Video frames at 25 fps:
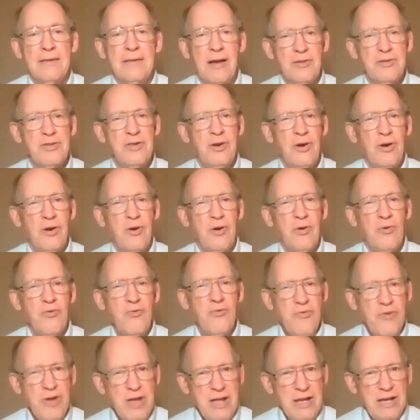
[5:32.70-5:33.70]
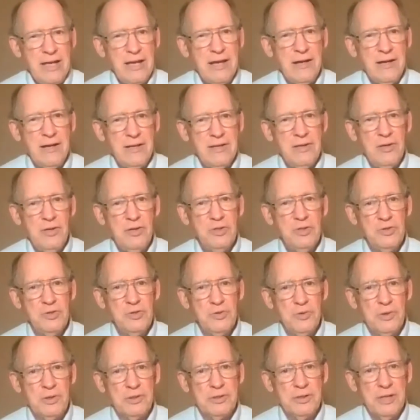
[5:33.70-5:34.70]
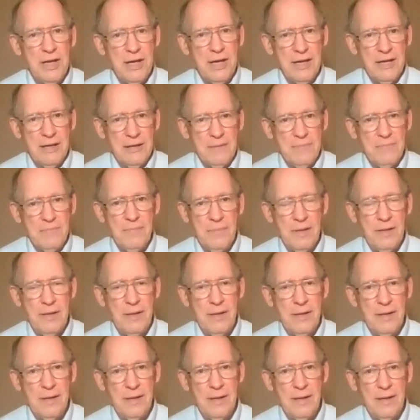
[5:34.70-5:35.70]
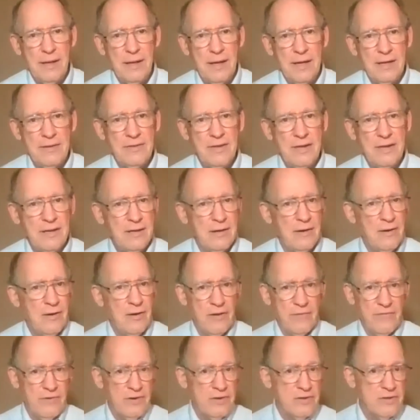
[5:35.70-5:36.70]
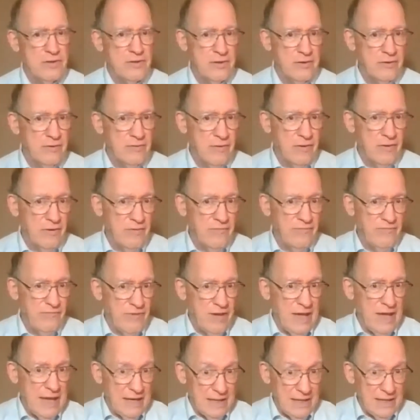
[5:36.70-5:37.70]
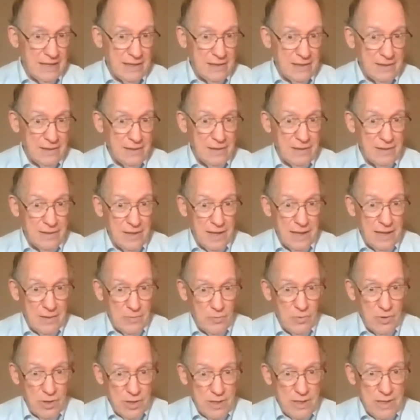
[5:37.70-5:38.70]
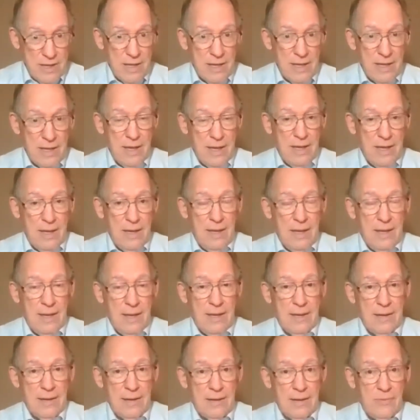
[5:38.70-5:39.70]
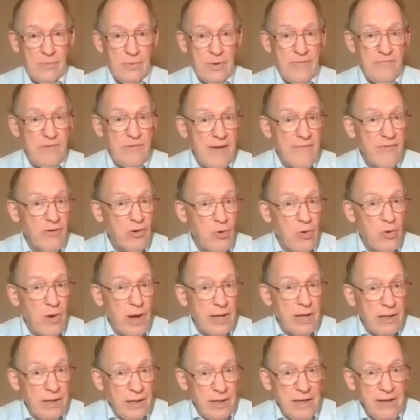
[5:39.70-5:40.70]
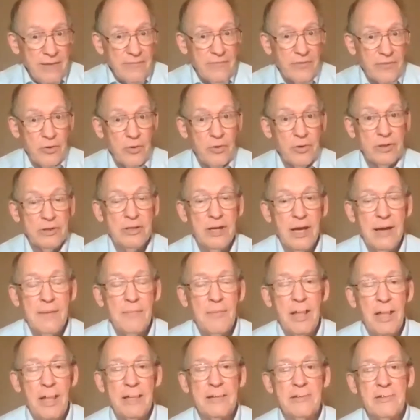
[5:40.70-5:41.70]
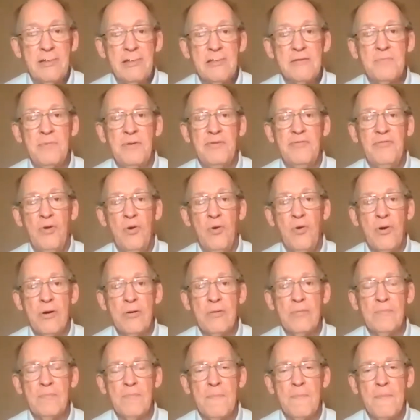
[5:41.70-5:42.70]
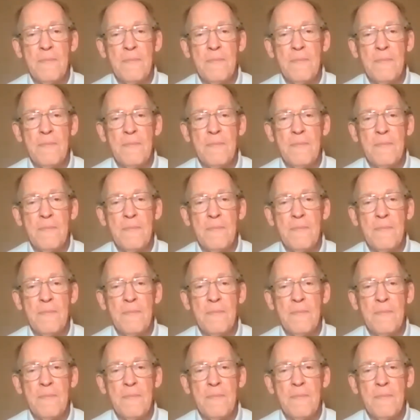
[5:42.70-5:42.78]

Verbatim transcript: Also, a really unusual time. I think all of us are, are finding it that way. Uh, we've never quite lived through a time like this before.